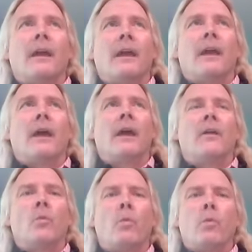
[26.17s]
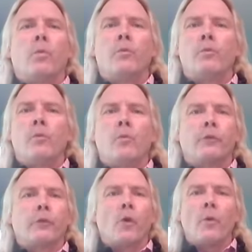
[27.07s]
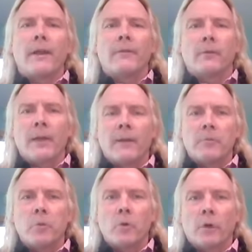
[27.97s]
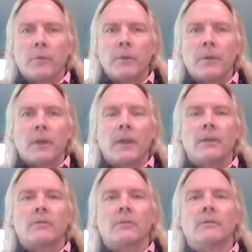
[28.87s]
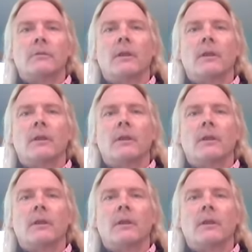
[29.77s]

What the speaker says: And so what if we have poor communication?